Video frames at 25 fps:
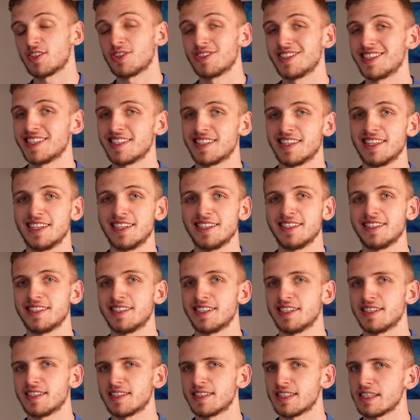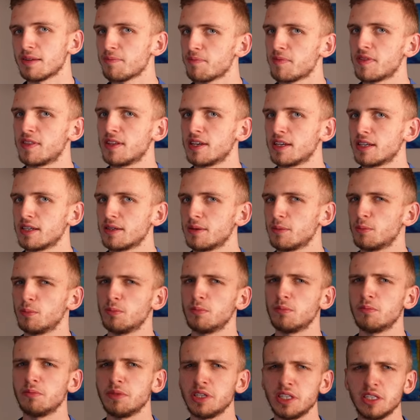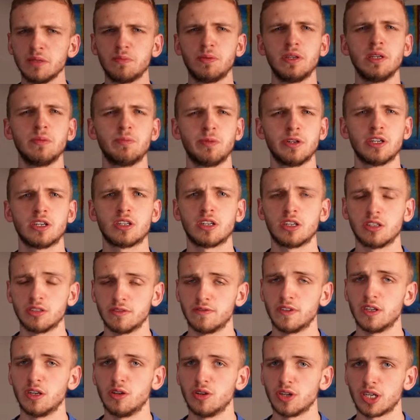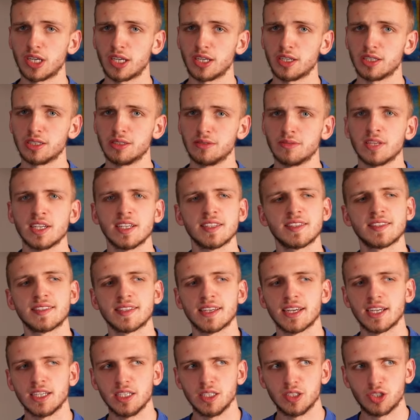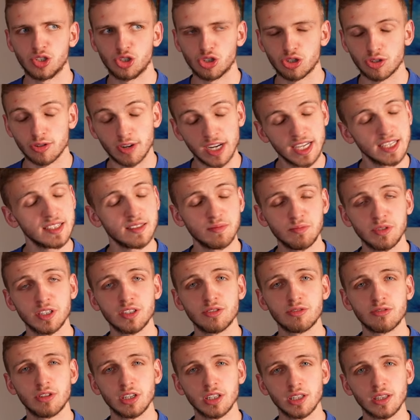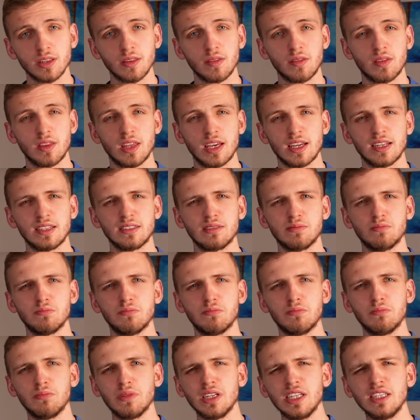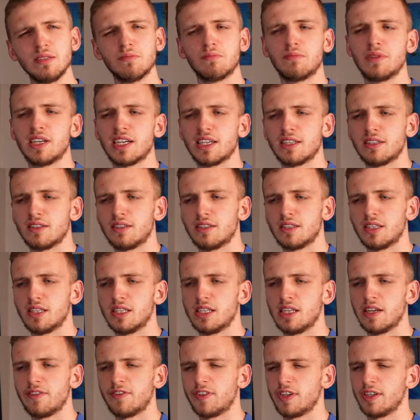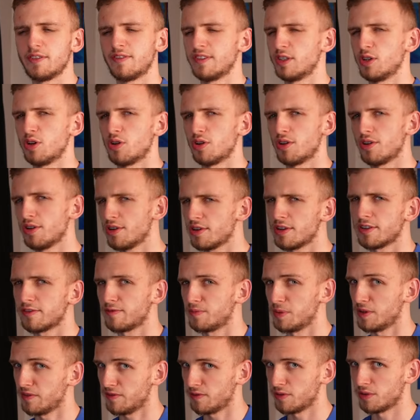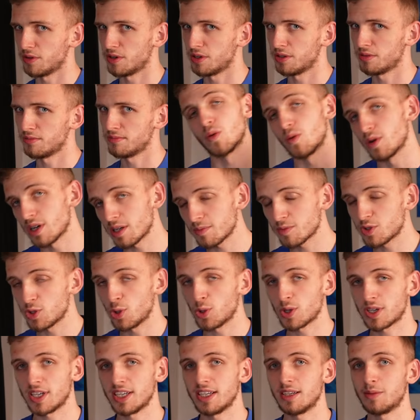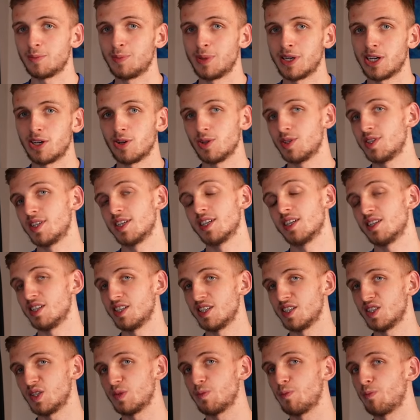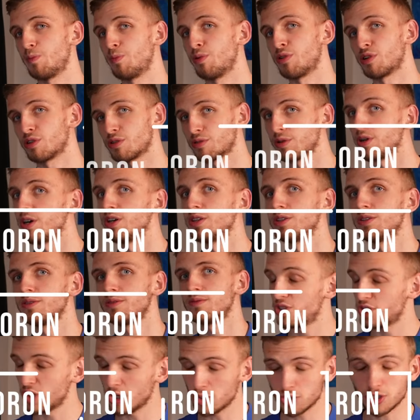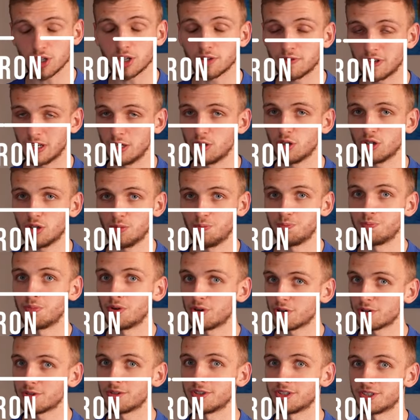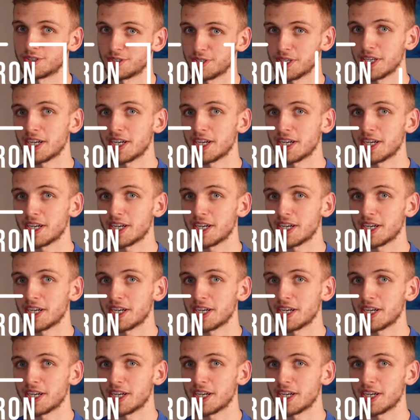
on this list is something many people are overlooking. It's a trace mineral that many men never even heard of before. What I'm talking about is boron. Don't overlook boron,